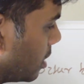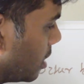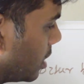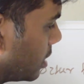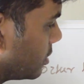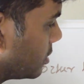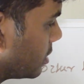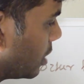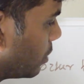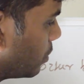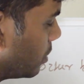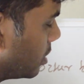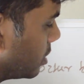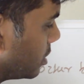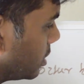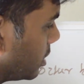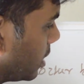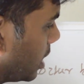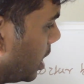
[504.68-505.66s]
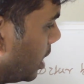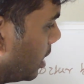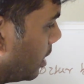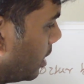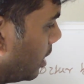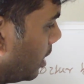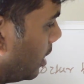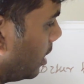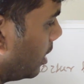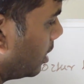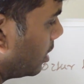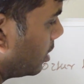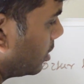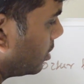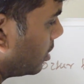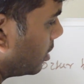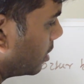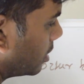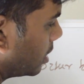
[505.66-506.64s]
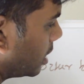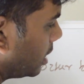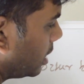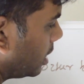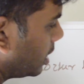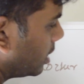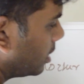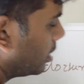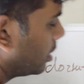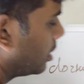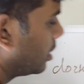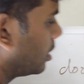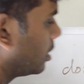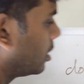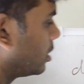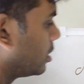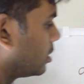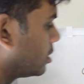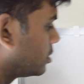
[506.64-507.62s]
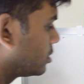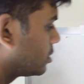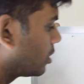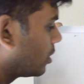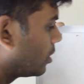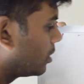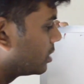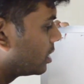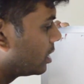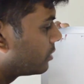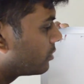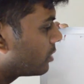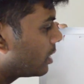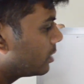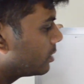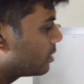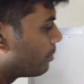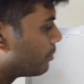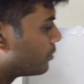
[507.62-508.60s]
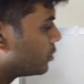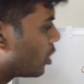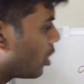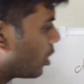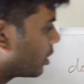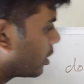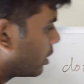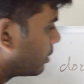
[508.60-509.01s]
let's say version 13. So they'll run the docker